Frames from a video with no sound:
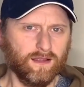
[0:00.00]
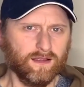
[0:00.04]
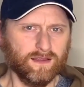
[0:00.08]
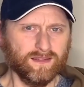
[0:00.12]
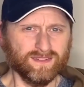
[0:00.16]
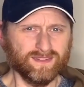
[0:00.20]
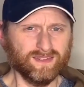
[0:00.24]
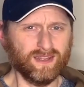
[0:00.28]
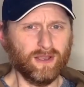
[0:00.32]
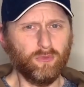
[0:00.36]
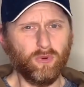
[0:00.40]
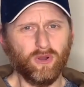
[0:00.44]

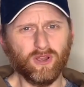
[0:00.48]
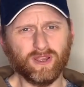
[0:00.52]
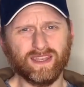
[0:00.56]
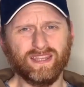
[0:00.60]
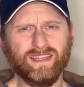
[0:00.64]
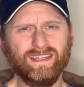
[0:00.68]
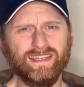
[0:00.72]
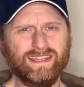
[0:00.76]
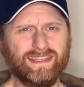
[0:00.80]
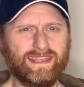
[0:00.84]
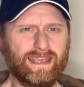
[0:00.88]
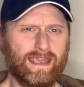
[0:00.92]
So what
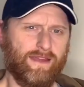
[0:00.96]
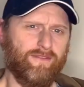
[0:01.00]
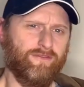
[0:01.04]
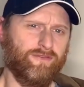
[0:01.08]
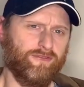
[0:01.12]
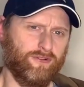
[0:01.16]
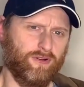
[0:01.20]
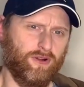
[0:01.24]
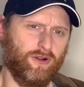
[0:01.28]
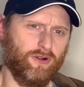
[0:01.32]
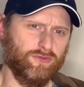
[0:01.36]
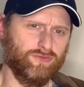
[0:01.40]
can you get
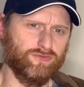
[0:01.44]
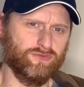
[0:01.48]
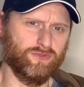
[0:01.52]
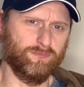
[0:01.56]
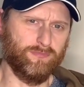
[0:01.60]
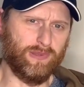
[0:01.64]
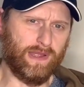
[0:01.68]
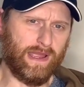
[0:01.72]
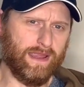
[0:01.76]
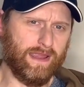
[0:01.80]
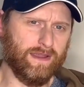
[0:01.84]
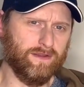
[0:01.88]
for
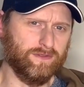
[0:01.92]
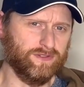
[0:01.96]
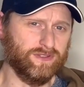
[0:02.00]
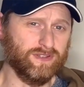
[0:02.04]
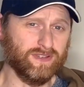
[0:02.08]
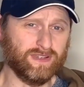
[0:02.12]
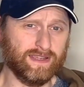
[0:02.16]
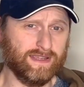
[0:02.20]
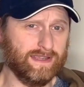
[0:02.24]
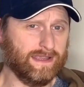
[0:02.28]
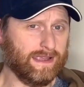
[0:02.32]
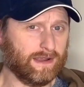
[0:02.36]
£100? You
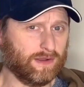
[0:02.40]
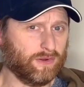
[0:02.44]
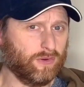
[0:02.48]
can get